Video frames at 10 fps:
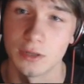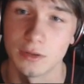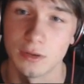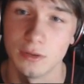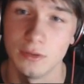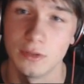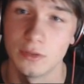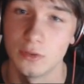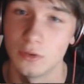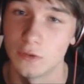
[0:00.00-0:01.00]
Don't use
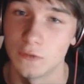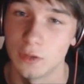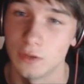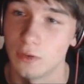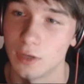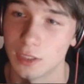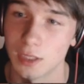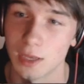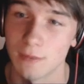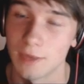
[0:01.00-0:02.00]
doors for doors.
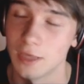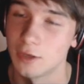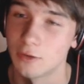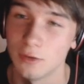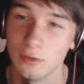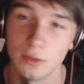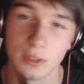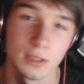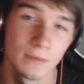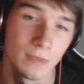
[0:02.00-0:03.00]
Like make your own
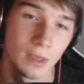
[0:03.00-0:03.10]
doors,